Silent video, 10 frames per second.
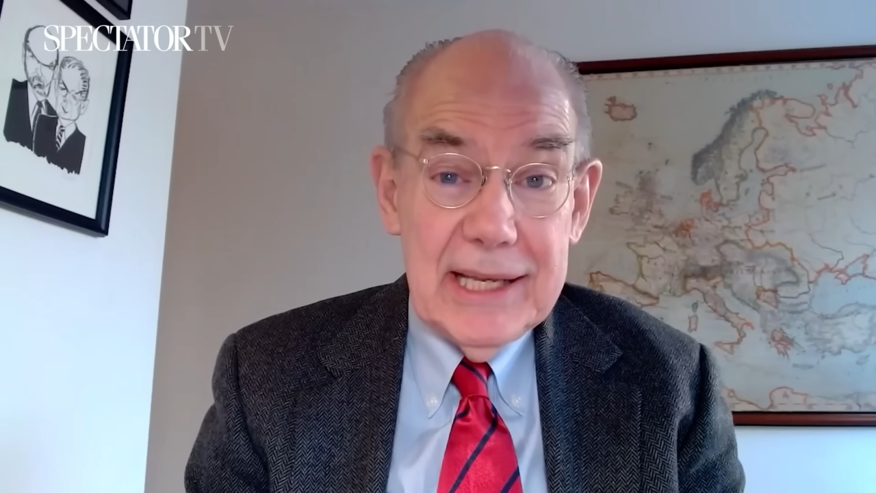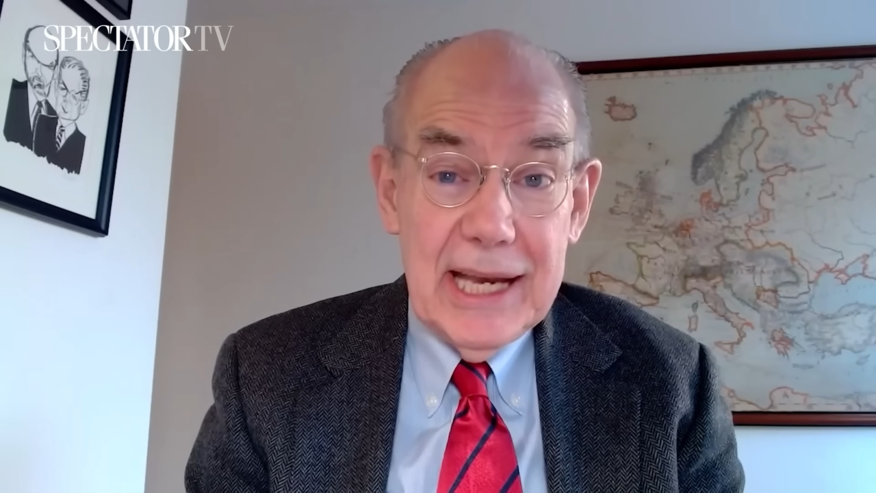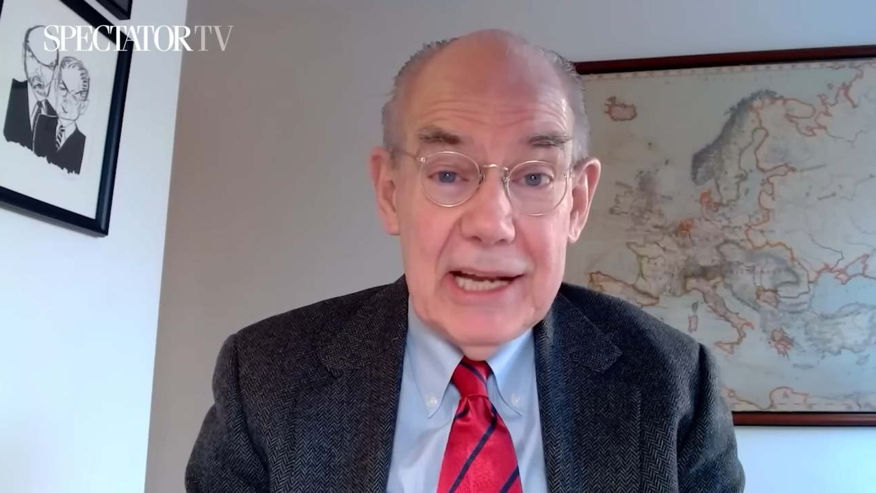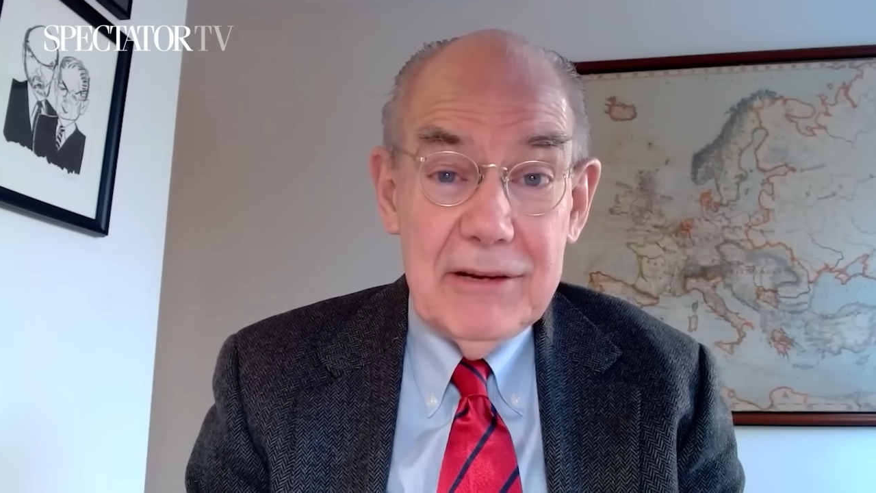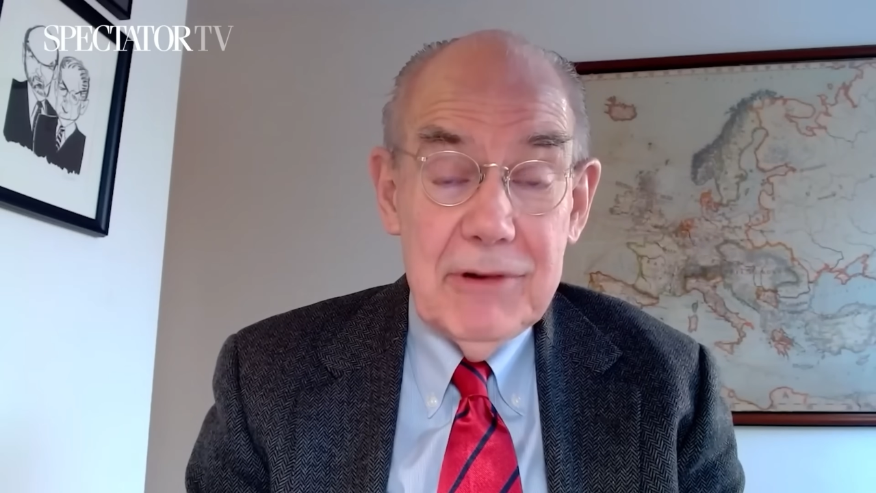to
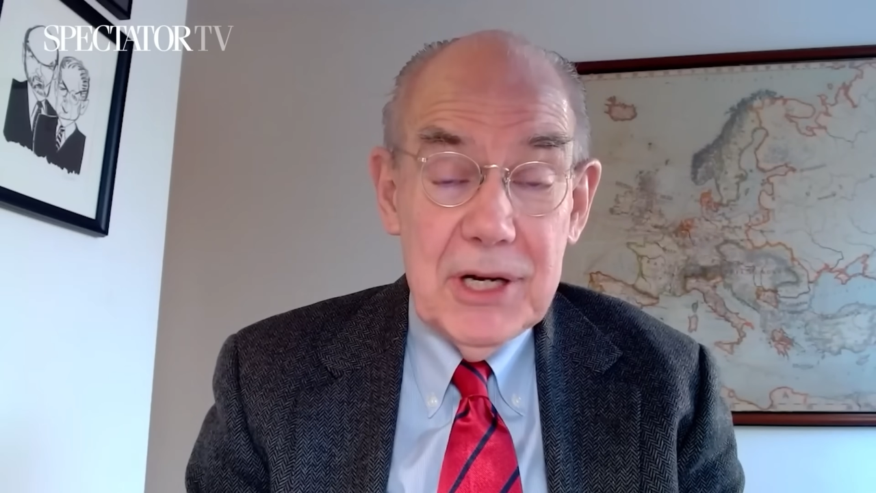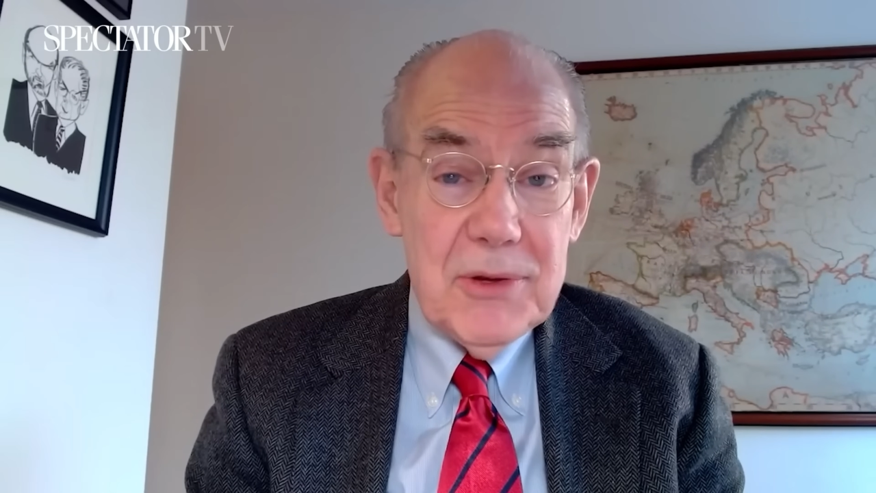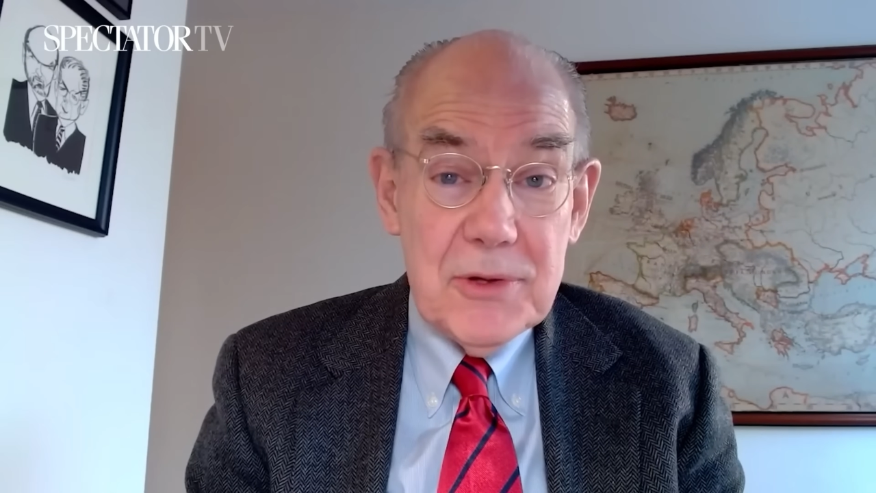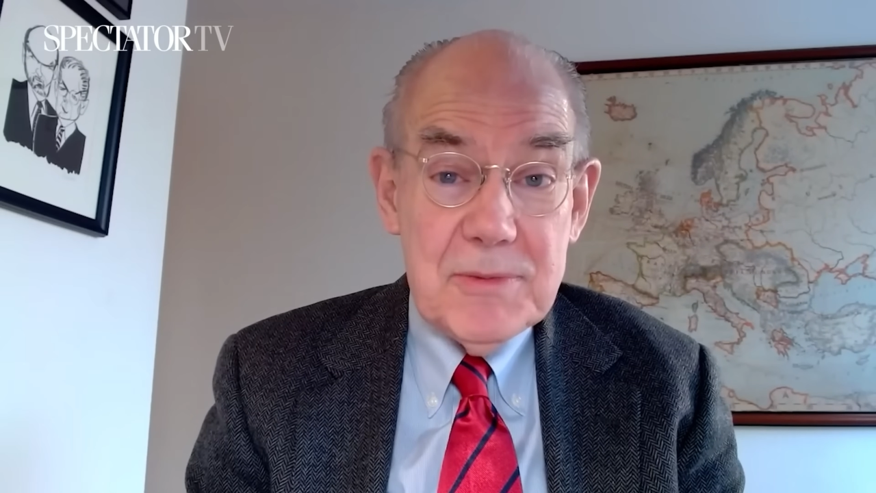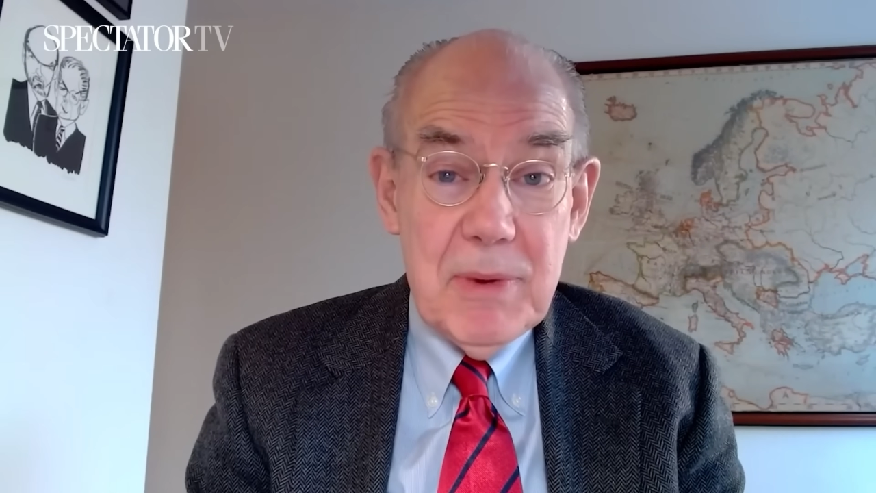getting rid of
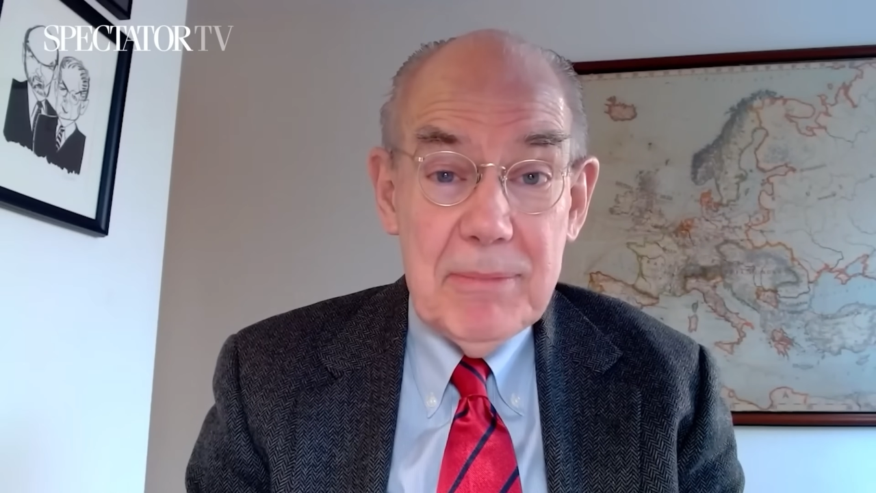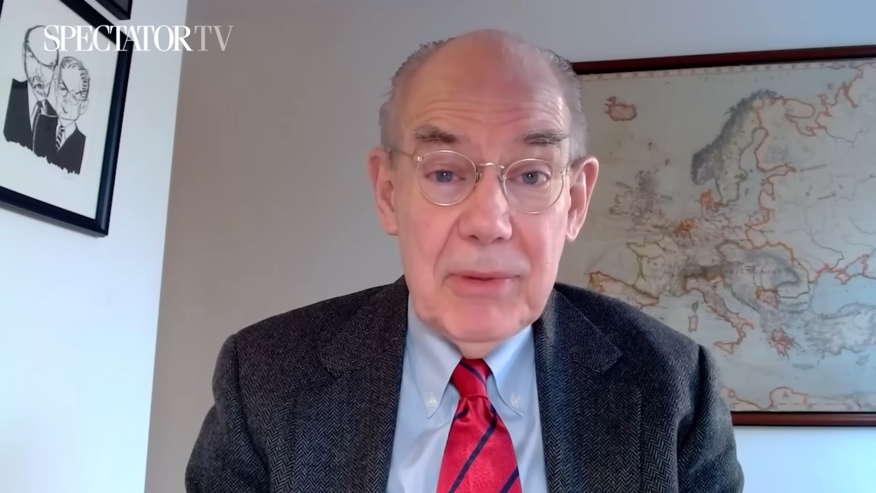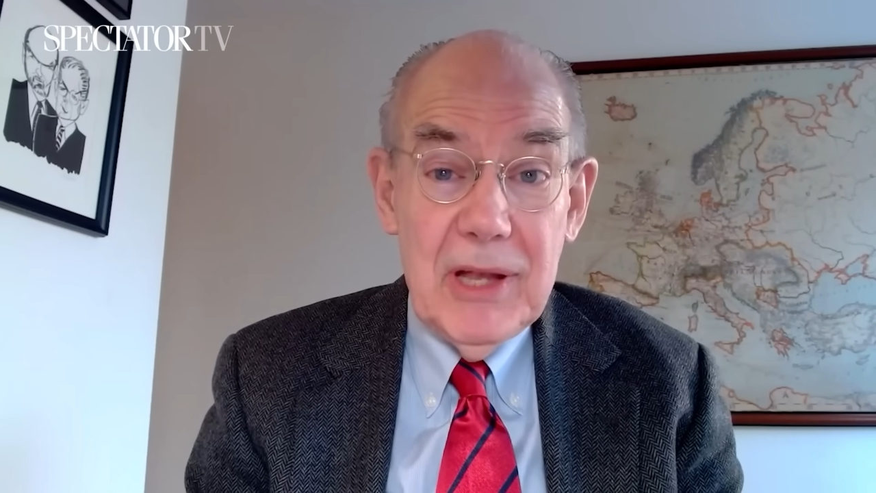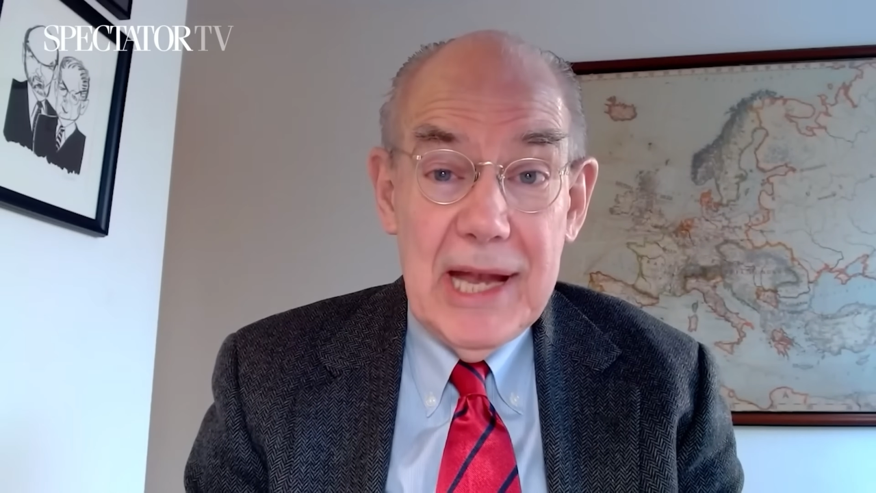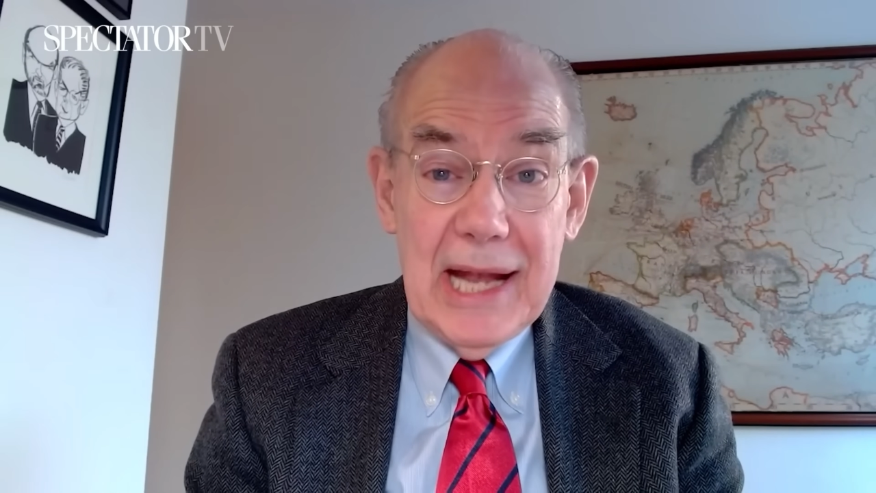those people,